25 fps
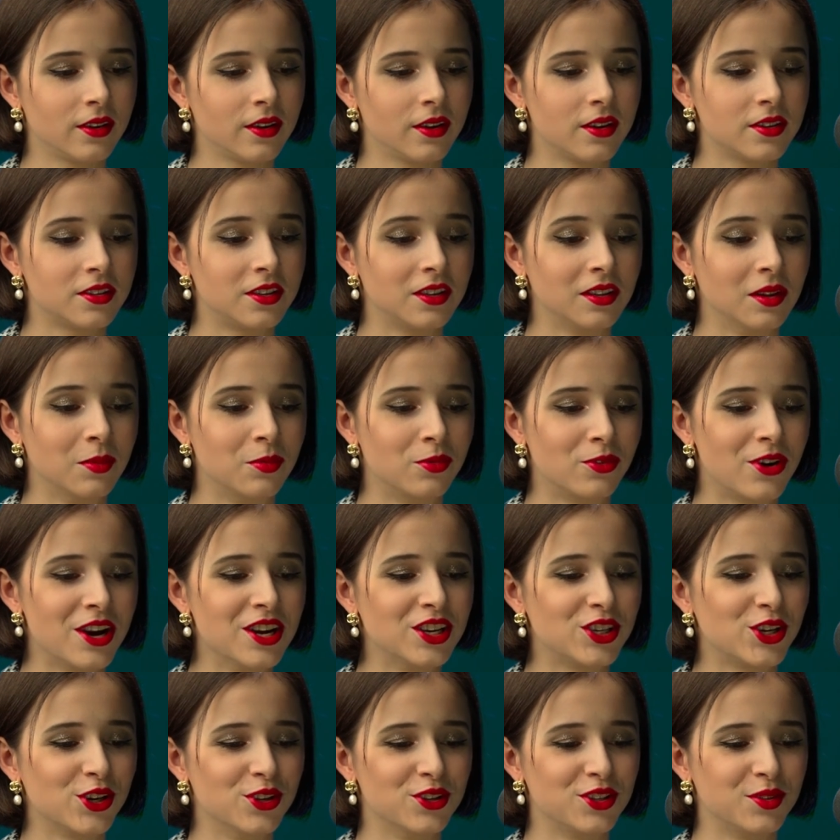
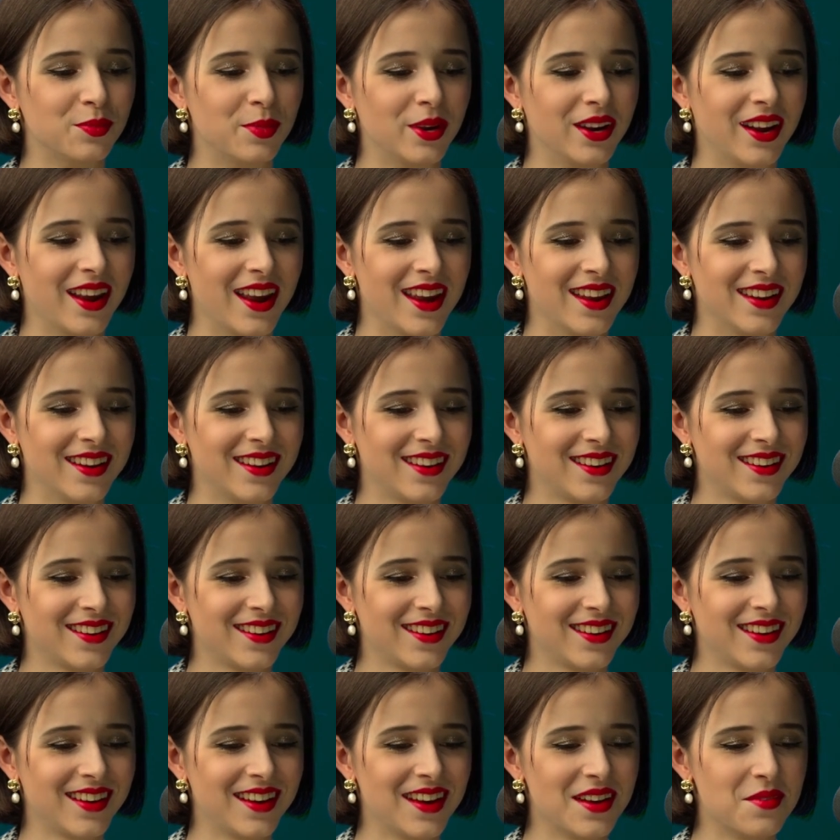Celebrations begin.
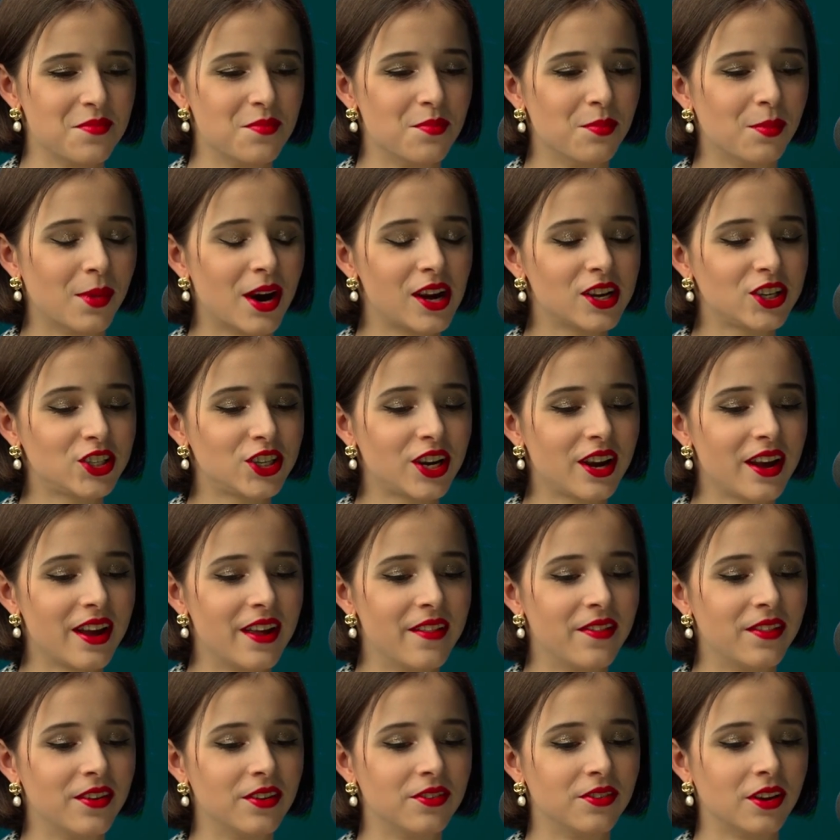Masha
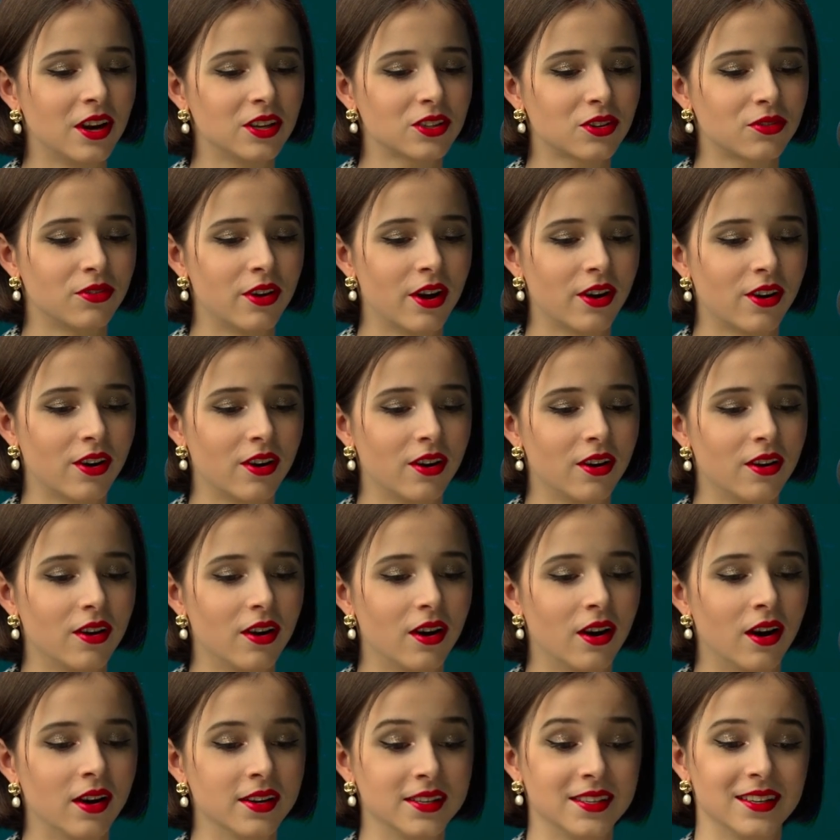and the Nutcracker
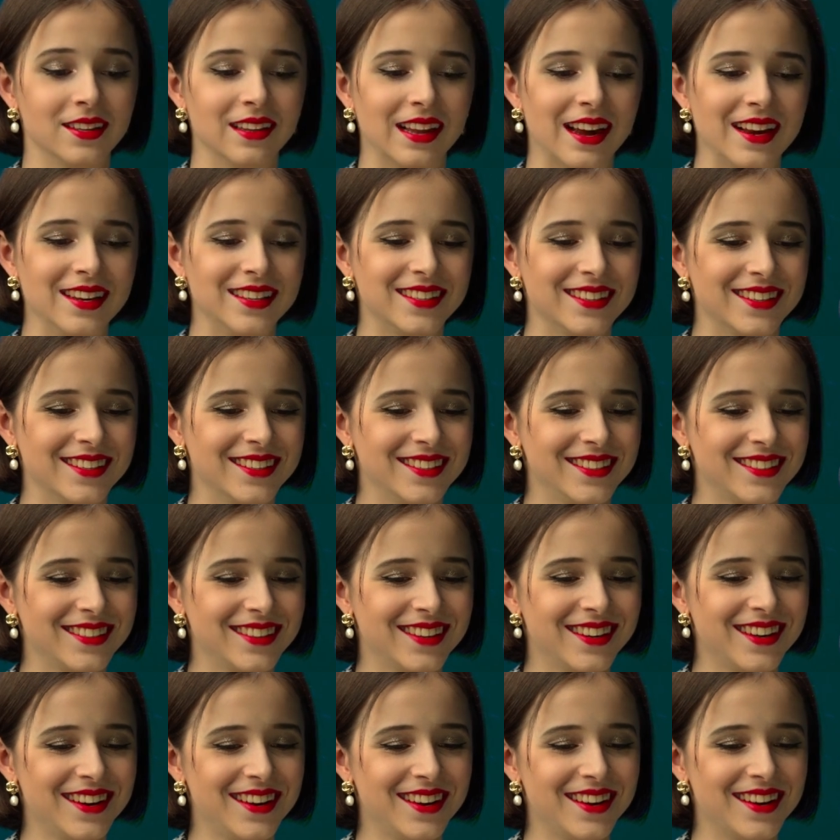are delighted.
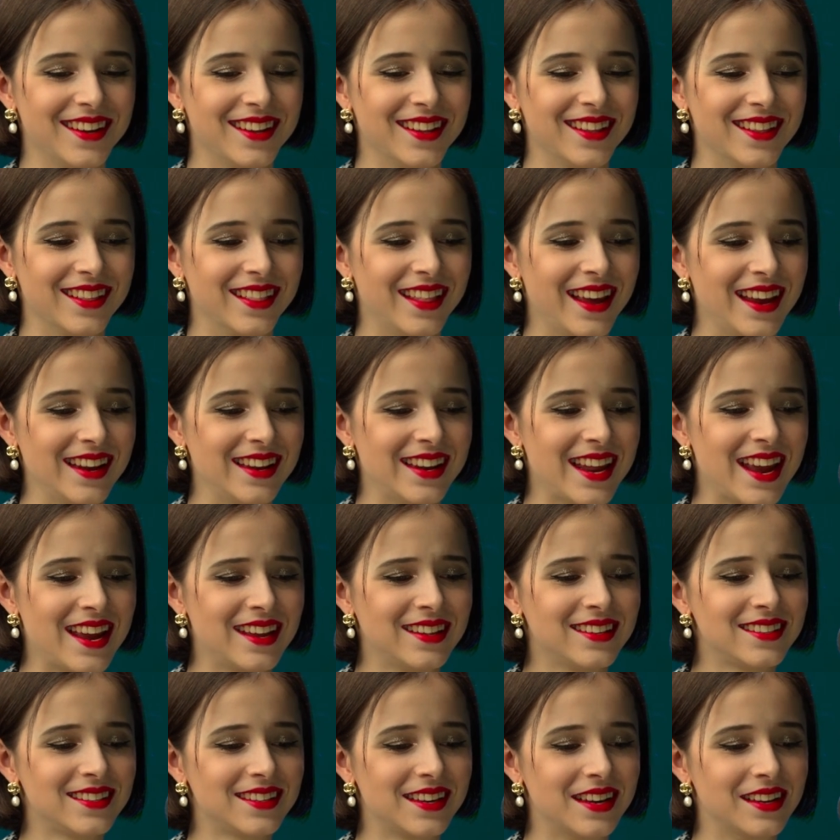They
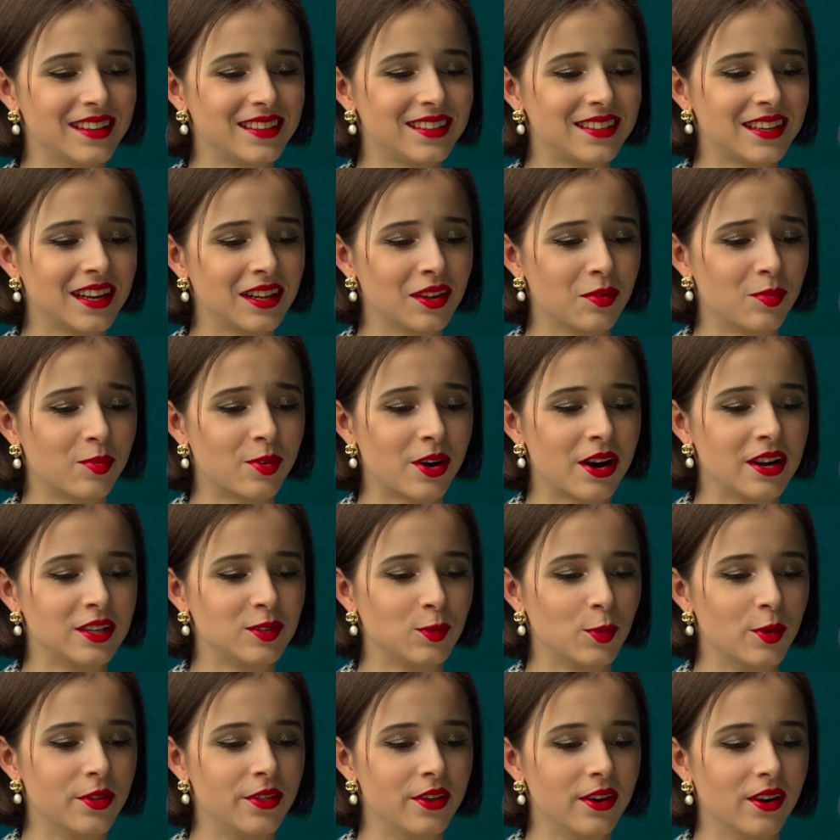dance and celebrate
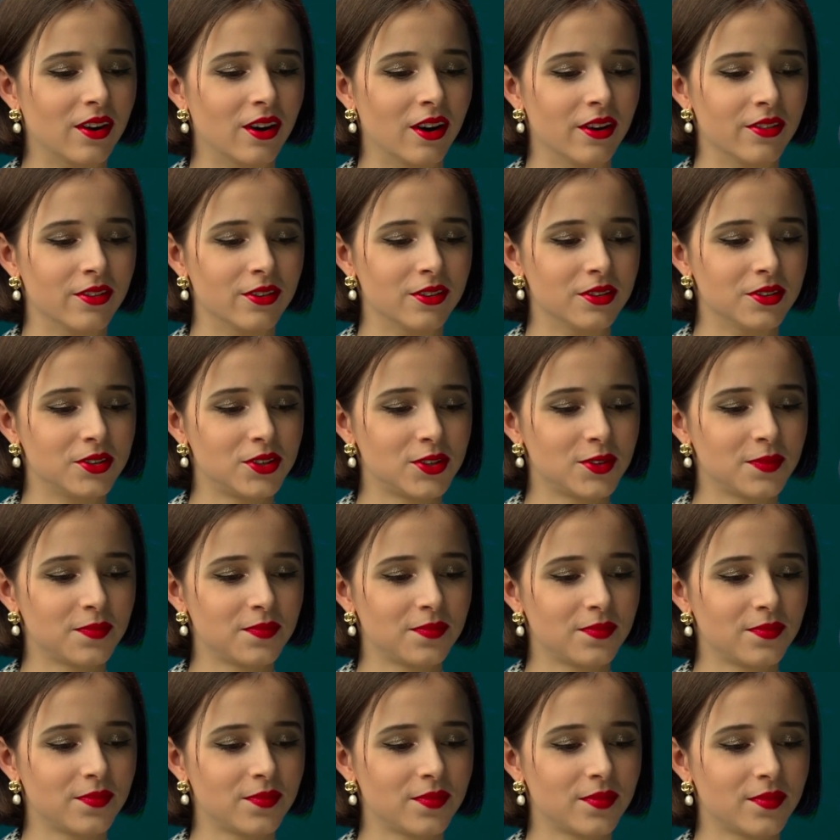with the others.
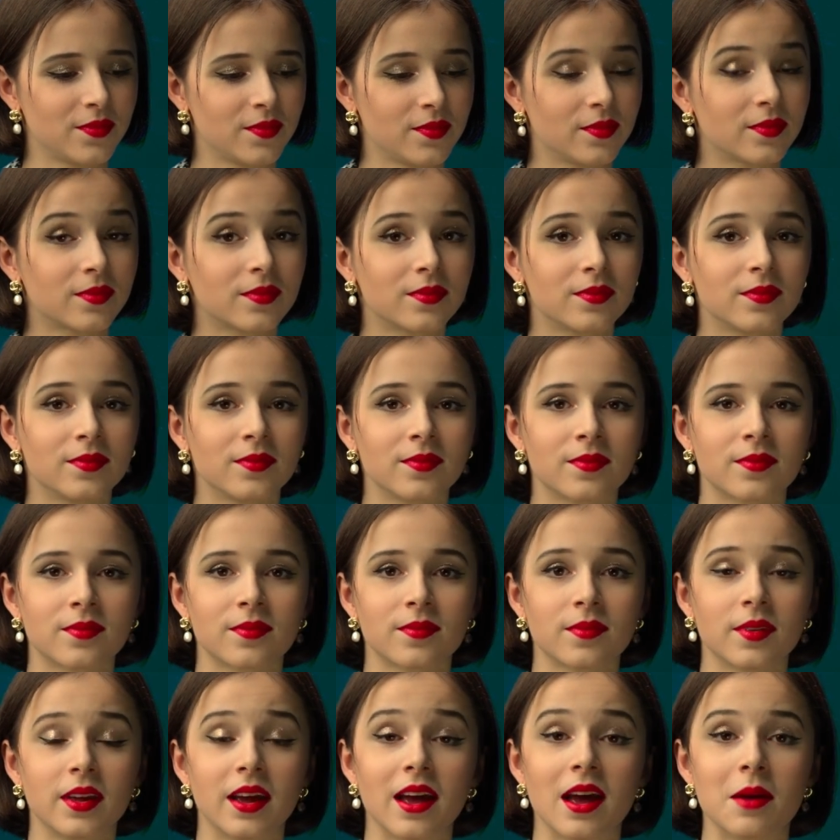
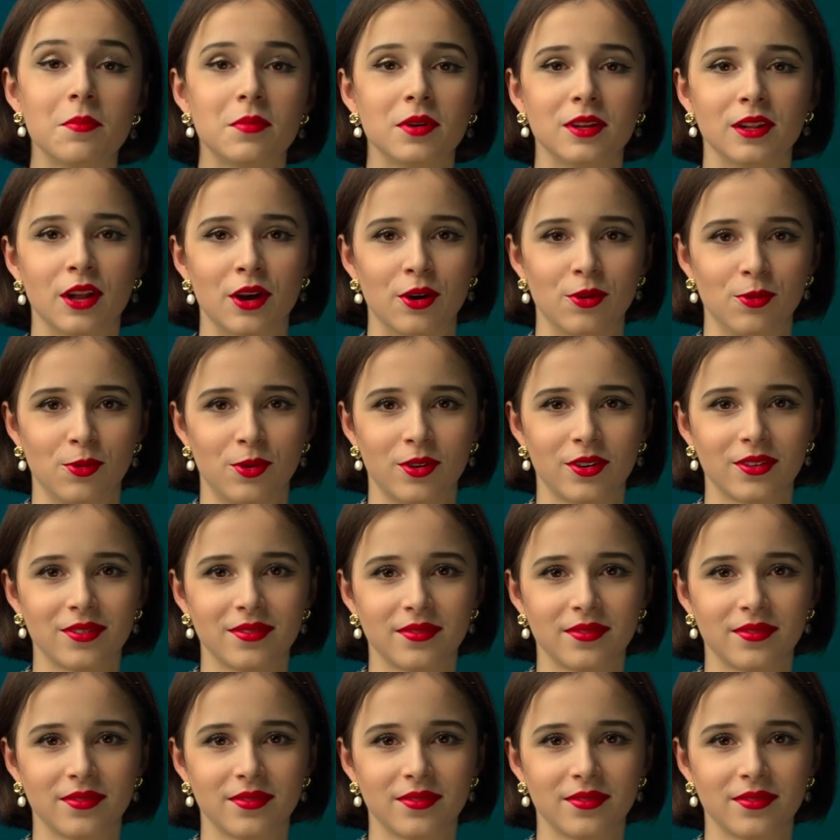Epilogue.